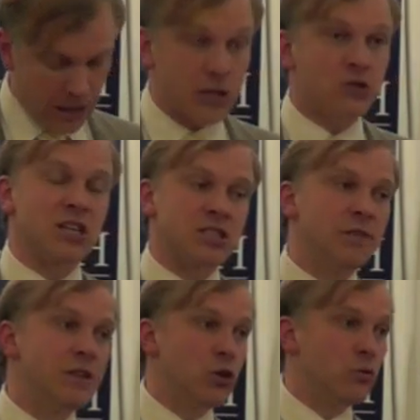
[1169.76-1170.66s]
introduction
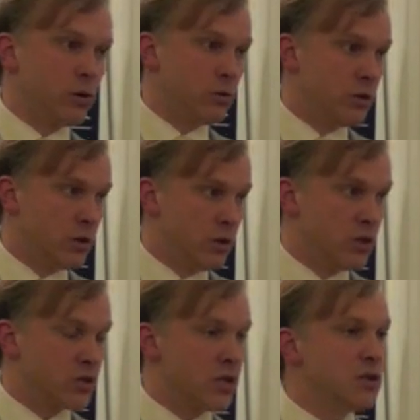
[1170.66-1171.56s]
of the euro.
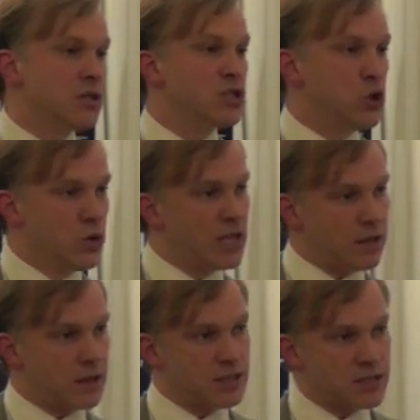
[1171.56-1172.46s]
So those are the two
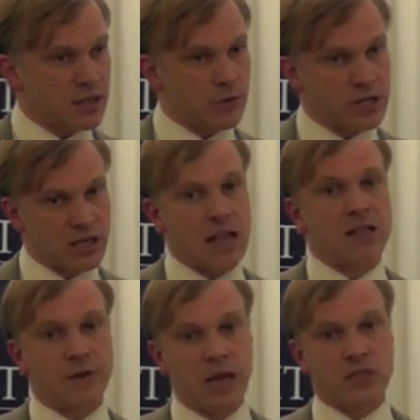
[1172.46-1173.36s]
key things that I would
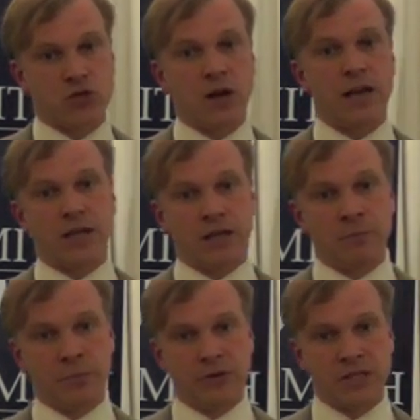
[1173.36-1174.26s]
identify as driving
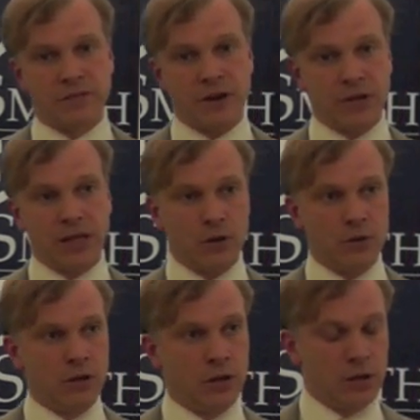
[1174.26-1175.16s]
periods of very low
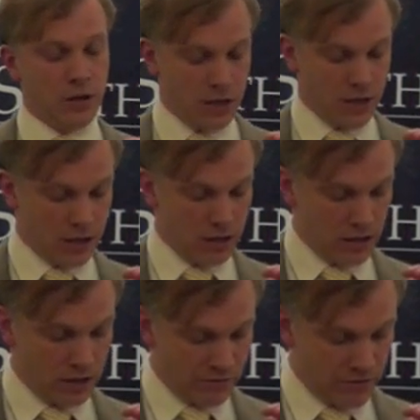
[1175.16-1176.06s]

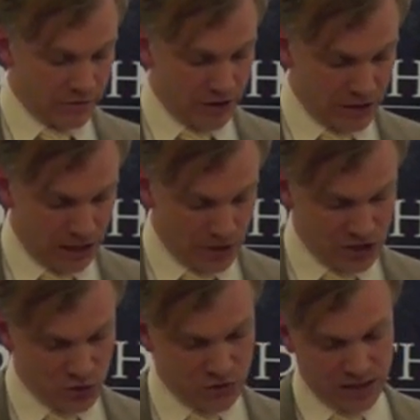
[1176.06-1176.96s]

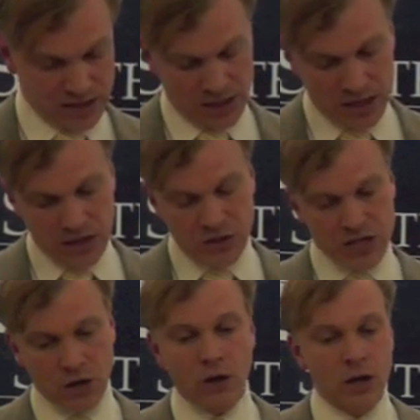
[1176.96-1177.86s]
interest rates.
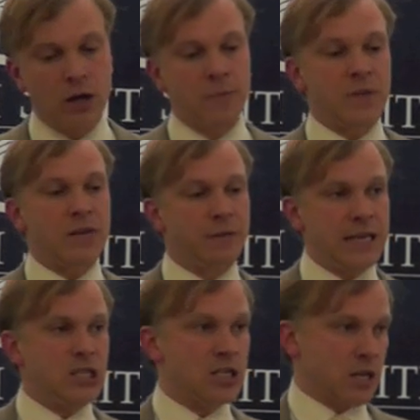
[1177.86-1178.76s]
So
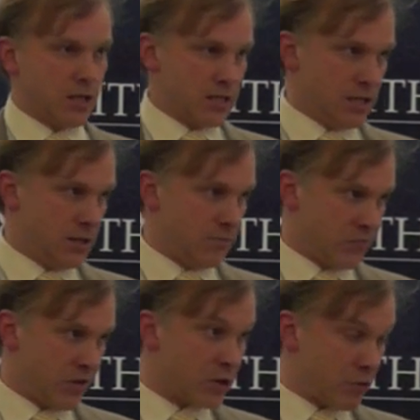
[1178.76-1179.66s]
inflation targeting
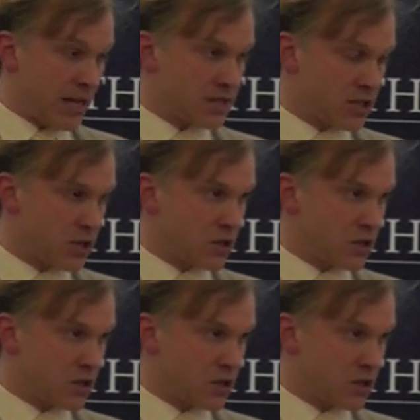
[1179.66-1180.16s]
creates a